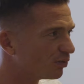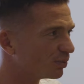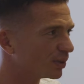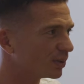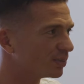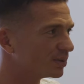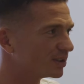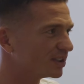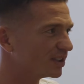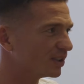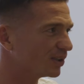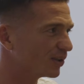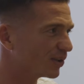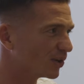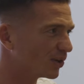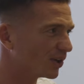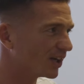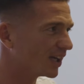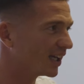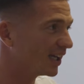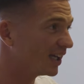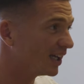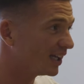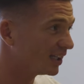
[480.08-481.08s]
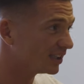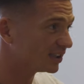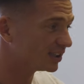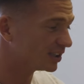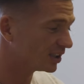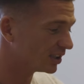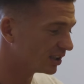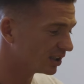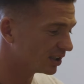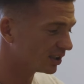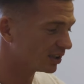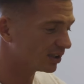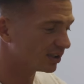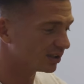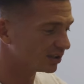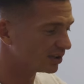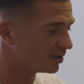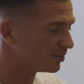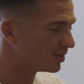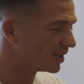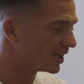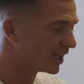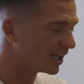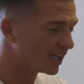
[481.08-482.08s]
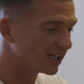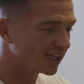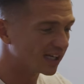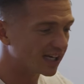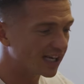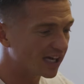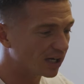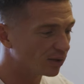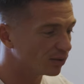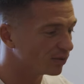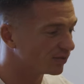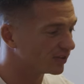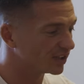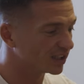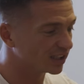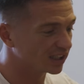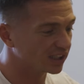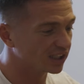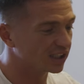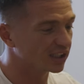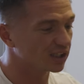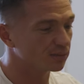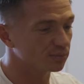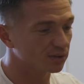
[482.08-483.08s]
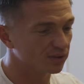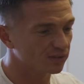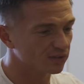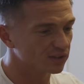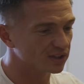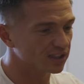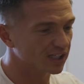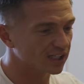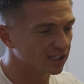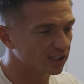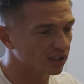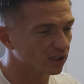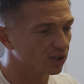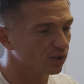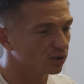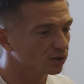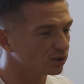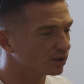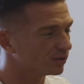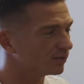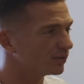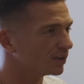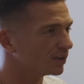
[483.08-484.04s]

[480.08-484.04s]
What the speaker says: of property. You're not here to be in and out within a year. But if you take a longer